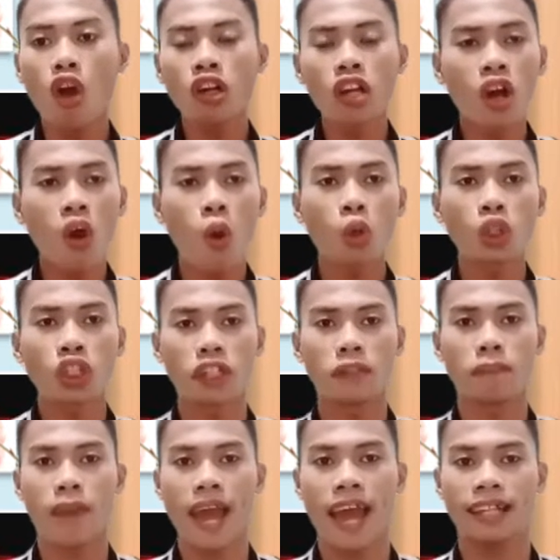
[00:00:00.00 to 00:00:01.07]
the ocean
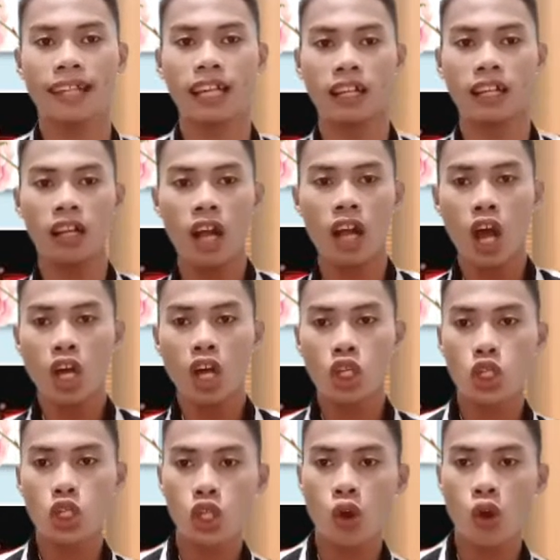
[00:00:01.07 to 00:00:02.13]
bed.
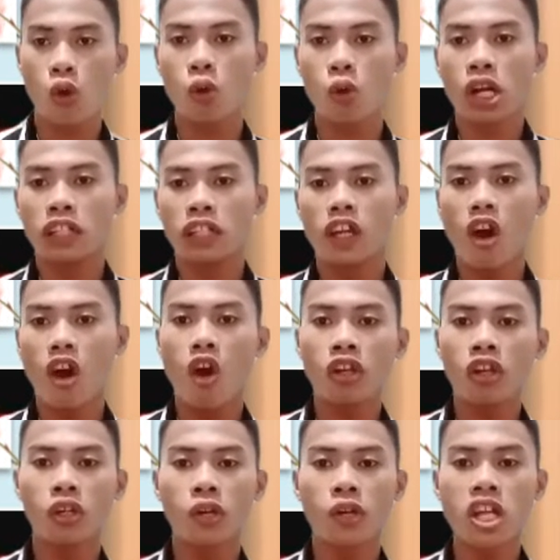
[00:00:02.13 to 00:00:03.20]
So the
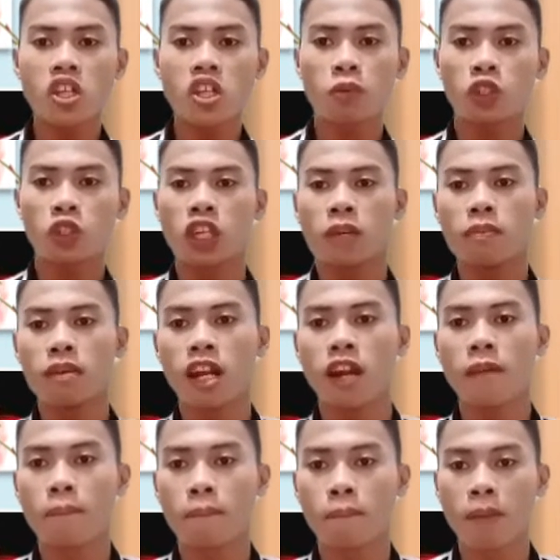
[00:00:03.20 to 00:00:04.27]
occurrence of
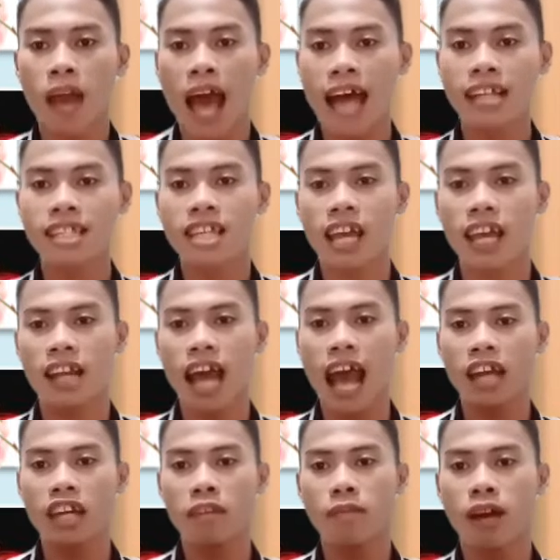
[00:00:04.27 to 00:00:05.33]
similar plants and
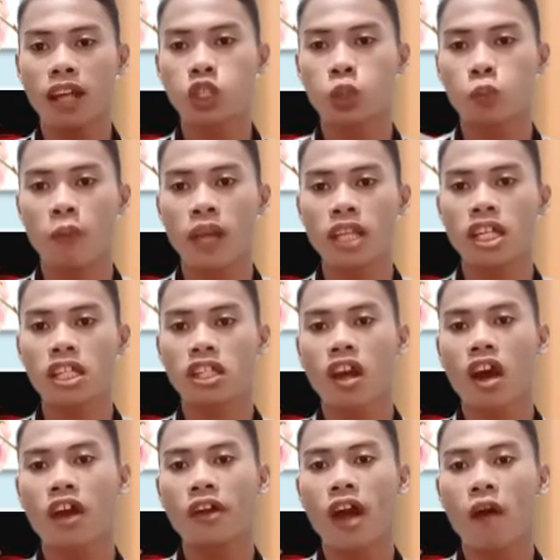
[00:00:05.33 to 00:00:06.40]
animal species
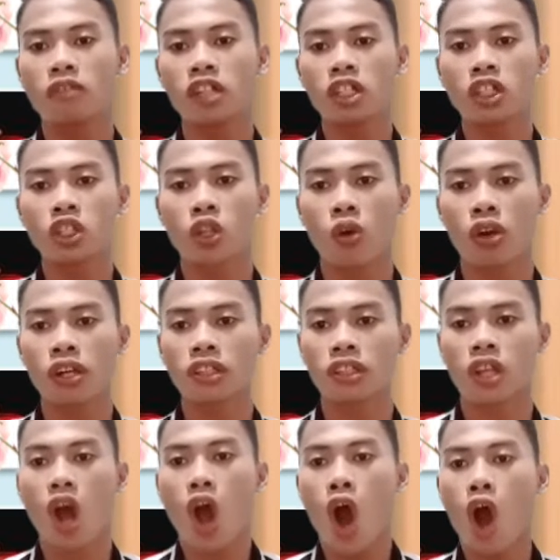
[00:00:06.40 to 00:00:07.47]
around the shores
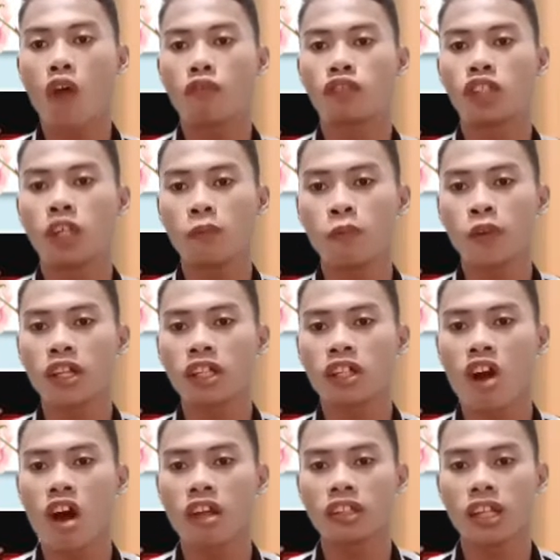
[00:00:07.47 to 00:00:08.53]
of different
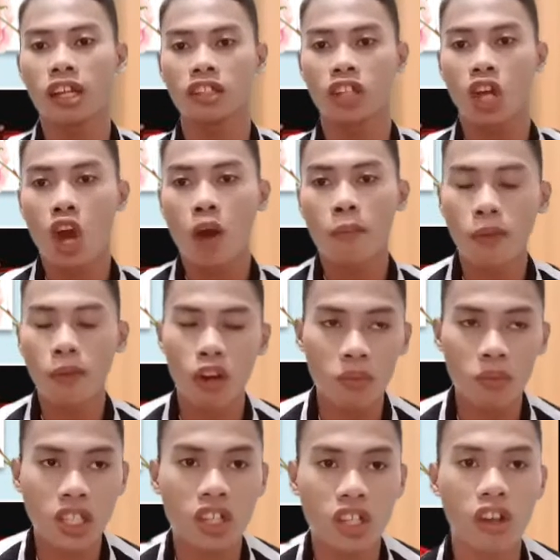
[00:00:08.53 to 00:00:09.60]
continents
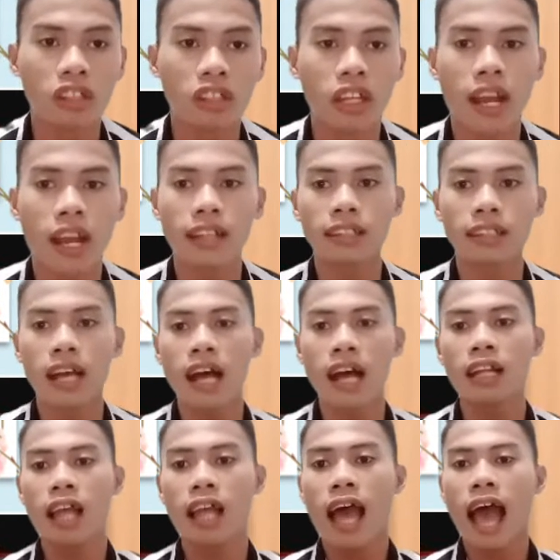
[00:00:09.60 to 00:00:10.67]
proves continental